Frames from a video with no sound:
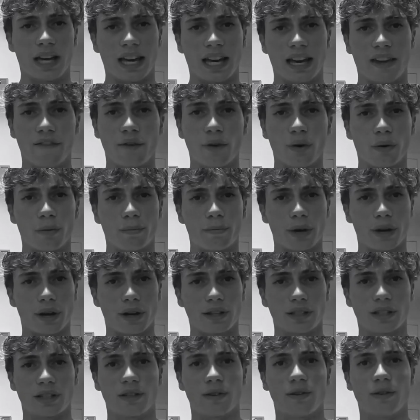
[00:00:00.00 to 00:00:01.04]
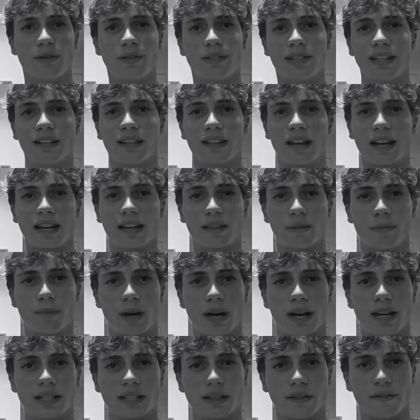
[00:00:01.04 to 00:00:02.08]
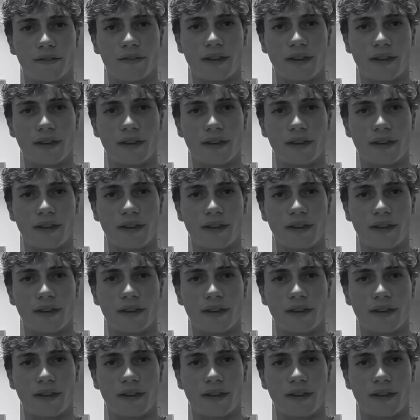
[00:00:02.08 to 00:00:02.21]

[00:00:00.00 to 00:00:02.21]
if you're a person who did like the Pizel